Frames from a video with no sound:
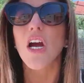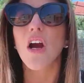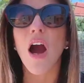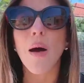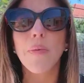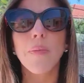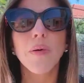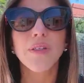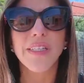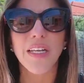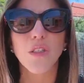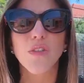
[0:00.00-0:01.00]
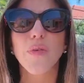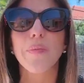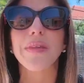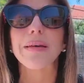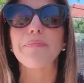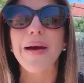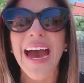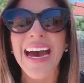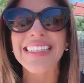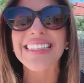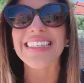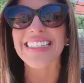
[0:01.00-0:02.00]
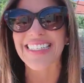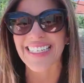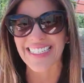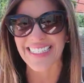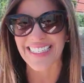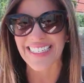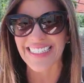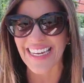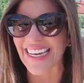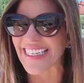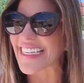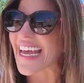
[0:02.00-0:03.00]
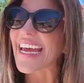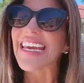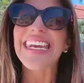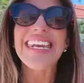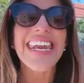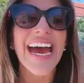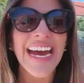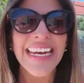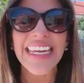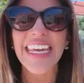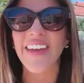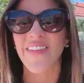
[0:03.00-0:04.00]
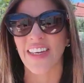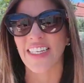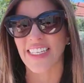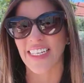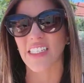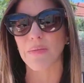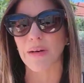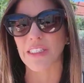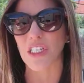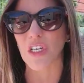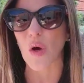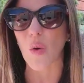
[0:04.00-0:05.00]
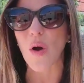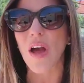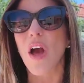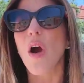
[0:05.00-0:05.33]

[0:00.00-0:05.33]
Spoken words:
Comparable sales from the past 60 days, not even 6 months ago.